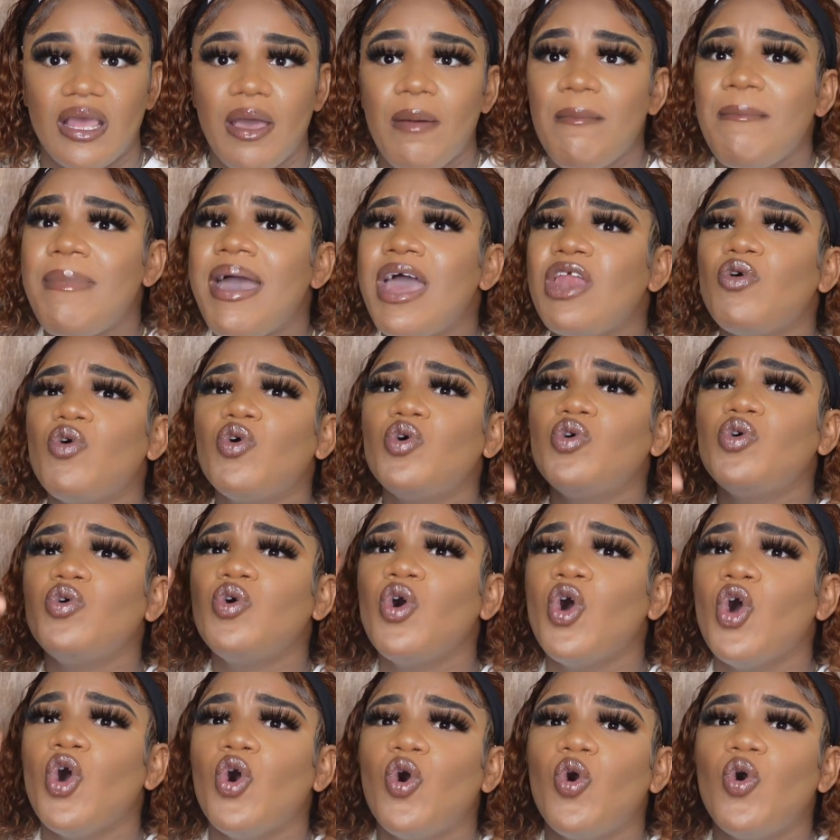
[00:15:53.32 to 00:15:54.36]
Men
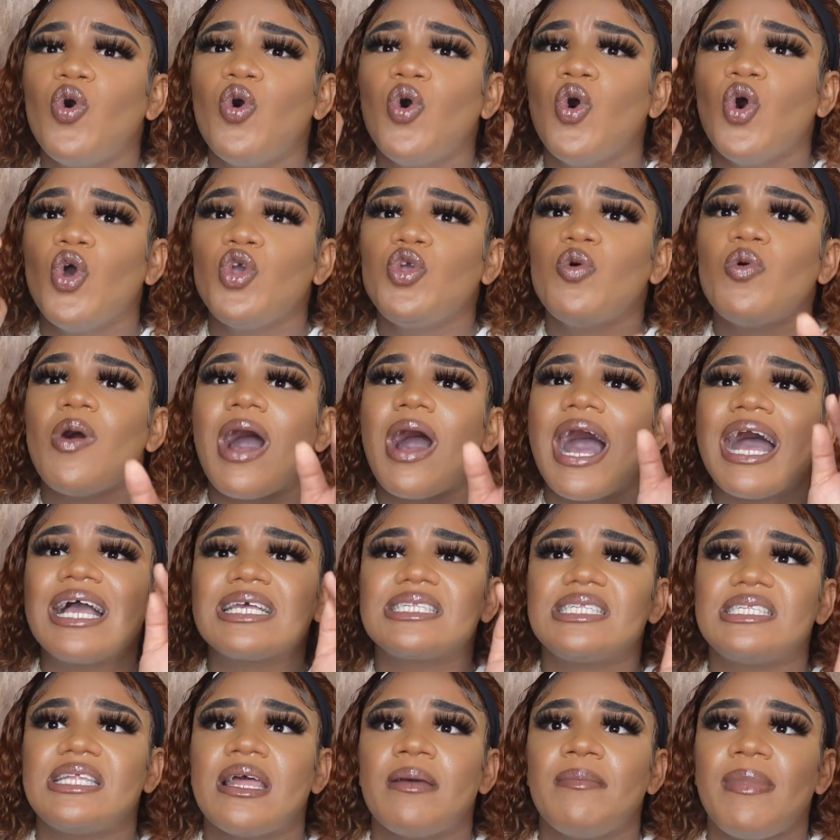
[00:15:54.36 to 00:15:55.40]
who you will
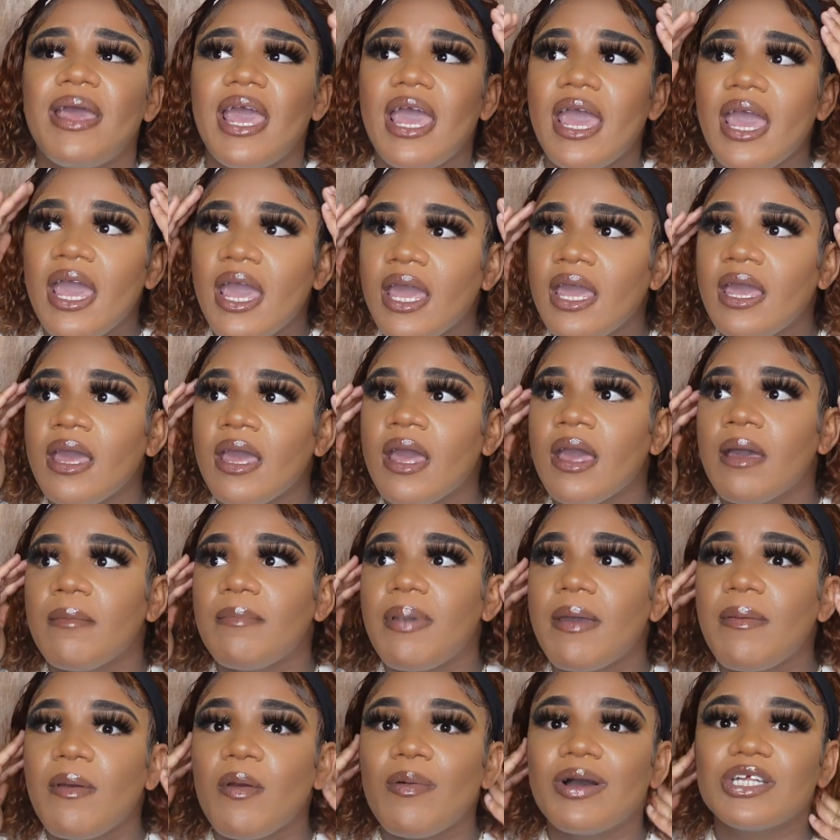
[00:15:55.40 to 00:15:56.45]
ask them, hey,
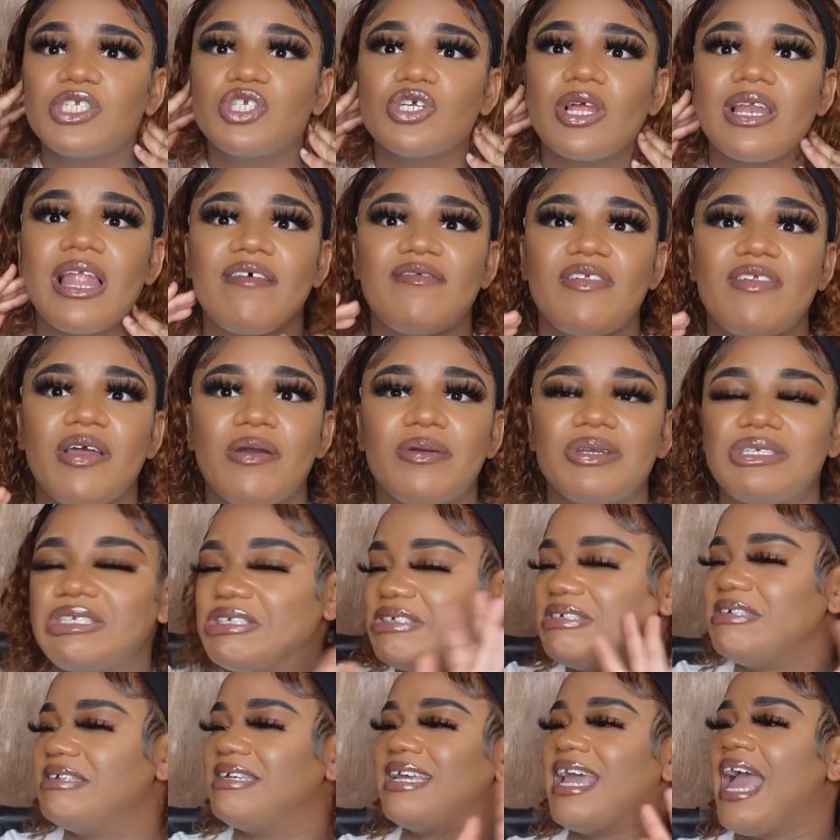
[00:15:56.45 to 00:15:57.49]
baby, what's your love language? Yeah,
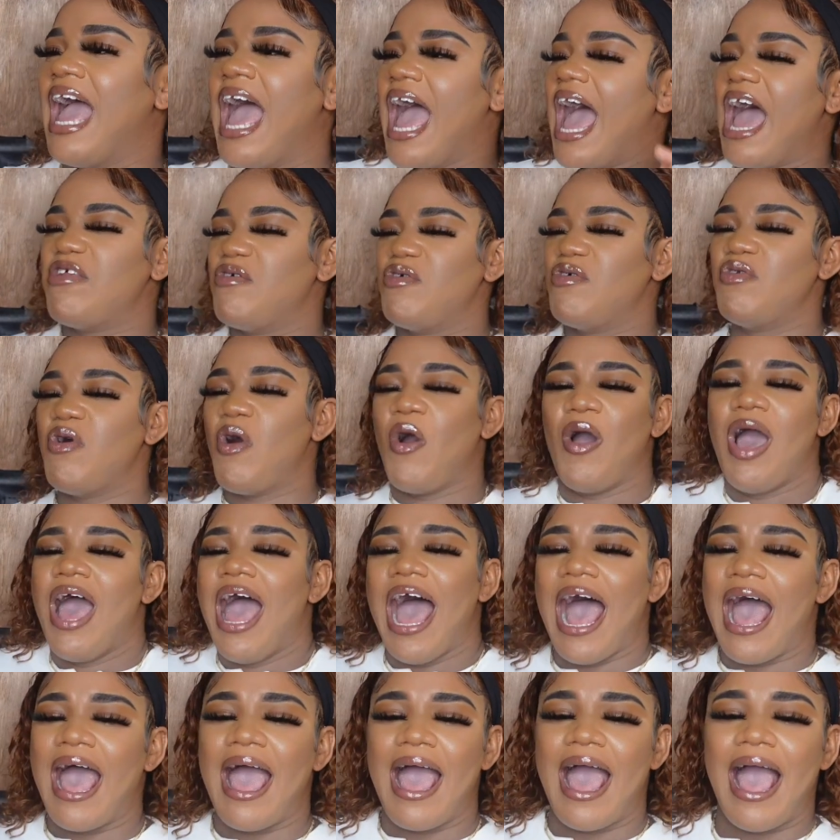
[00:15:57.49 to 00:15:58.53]
I don't know.
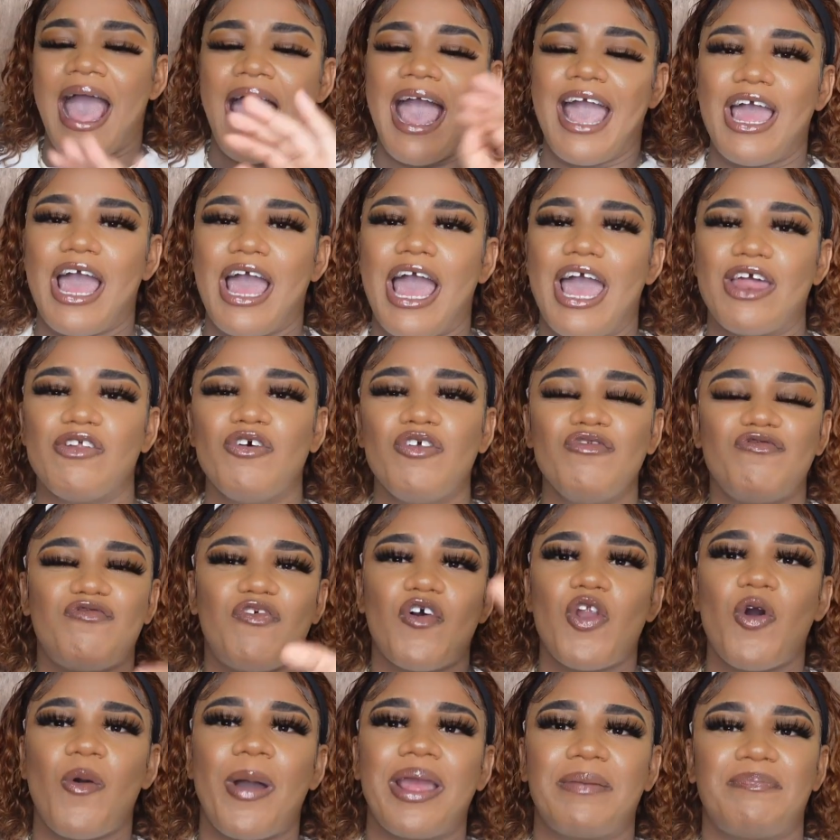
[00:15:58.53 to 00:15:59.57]
I don't
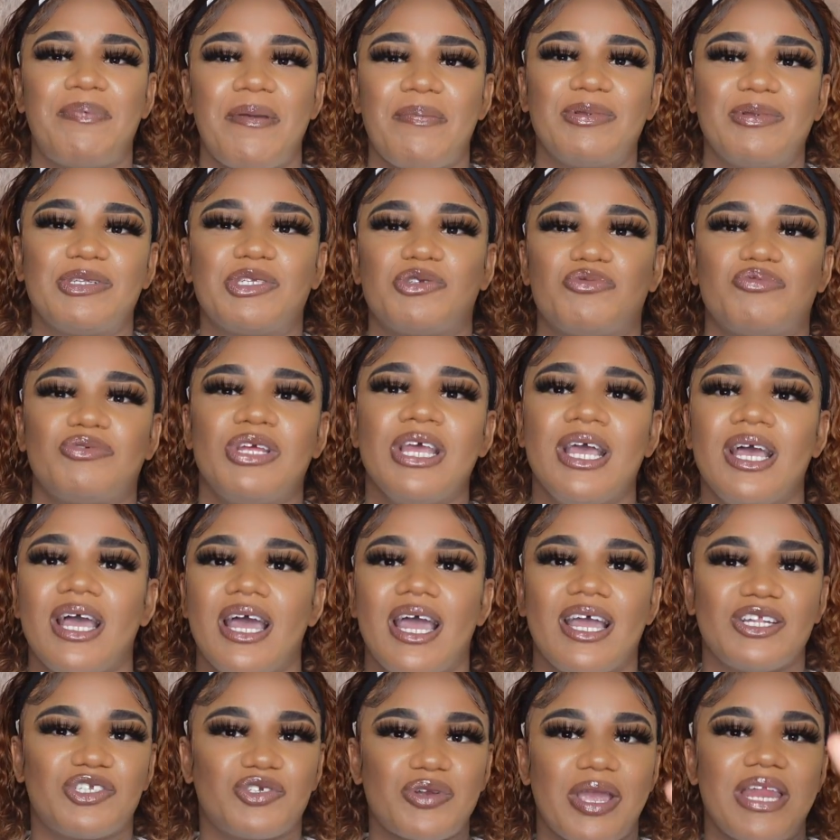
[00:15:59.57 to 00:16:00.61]
follow white people's
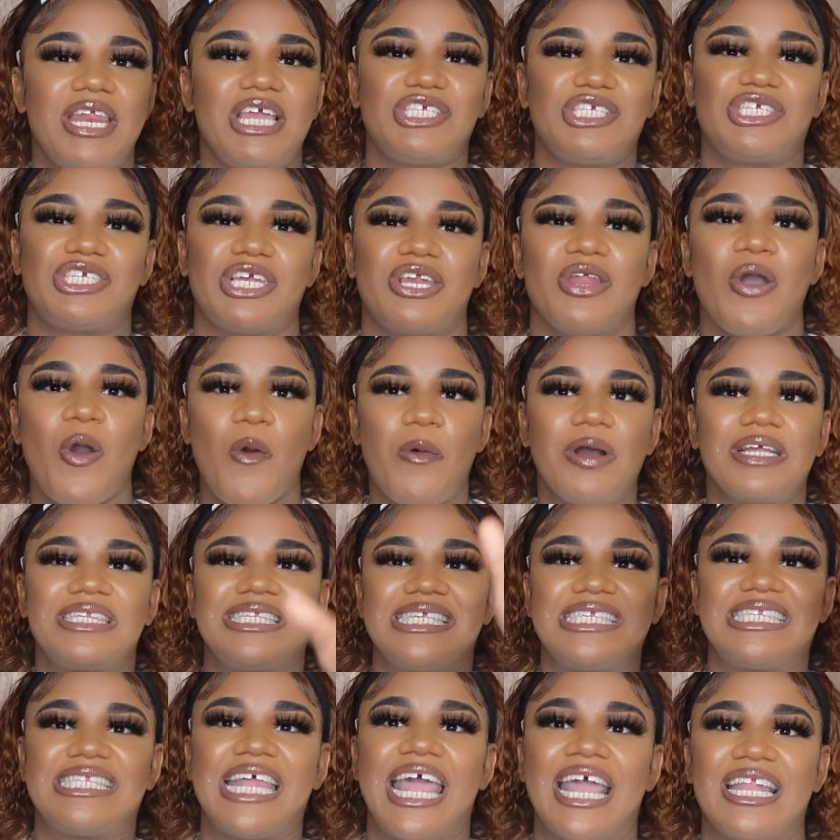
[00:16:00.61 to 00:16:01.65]
tradition. What
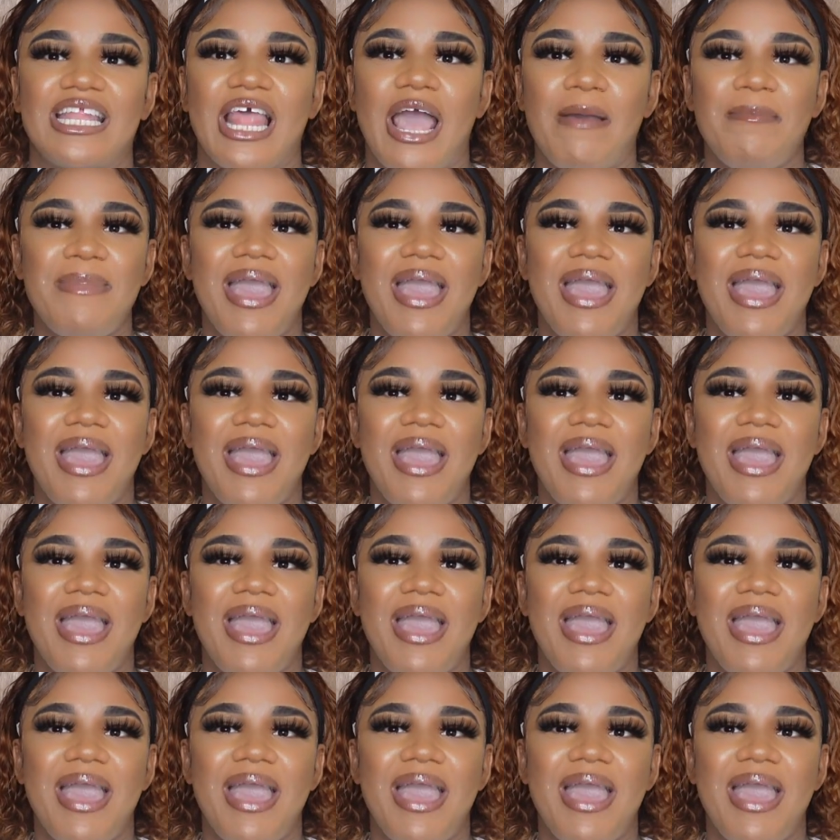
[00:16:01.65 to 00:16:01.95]
is that?